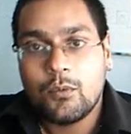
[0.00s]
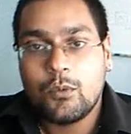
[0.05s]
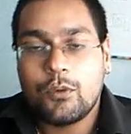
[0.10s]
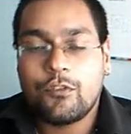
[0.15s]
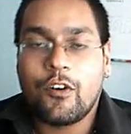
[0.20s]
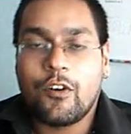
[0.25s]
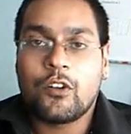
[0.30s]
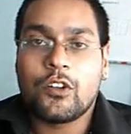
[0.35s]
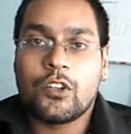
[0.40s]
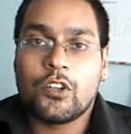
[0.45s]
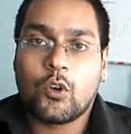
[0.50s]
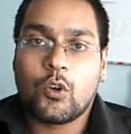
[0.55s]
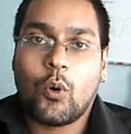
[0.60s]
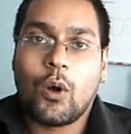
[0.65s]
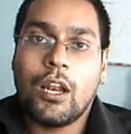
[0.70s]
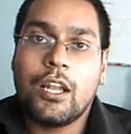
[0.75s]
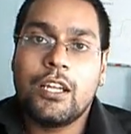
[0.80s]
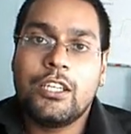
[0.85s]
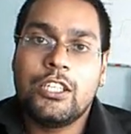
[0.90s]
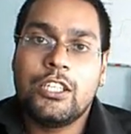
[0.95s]
we found that the
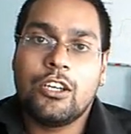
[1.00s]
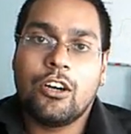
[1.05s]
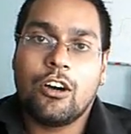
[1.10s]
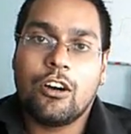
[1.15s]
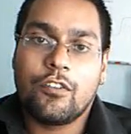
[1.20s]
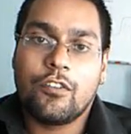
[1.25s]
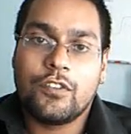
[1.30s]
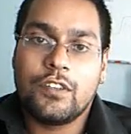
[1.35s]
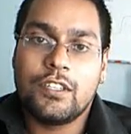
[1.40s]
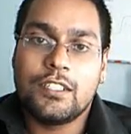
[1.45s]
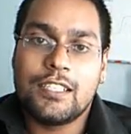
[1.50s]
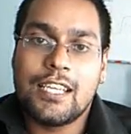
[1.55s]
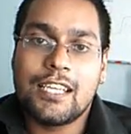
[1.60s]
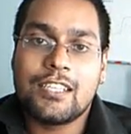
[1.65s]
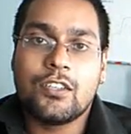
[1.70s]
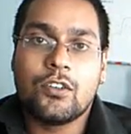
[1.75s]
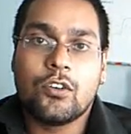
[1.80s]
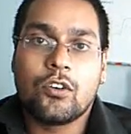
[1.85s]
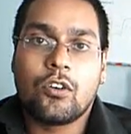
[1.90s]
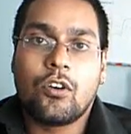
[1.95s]
quality of the
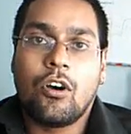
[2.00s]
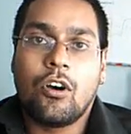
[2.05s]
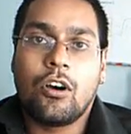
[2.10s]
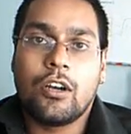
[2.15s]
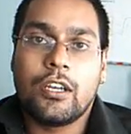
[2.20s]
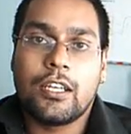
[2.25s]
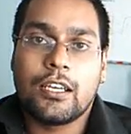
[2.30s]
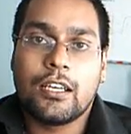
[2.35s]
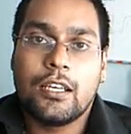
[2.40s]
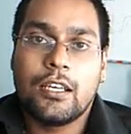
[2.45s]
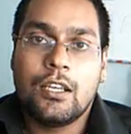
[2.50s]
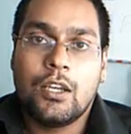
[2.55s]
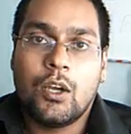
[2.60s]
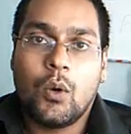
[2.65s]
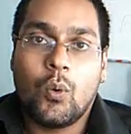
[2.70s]
data recording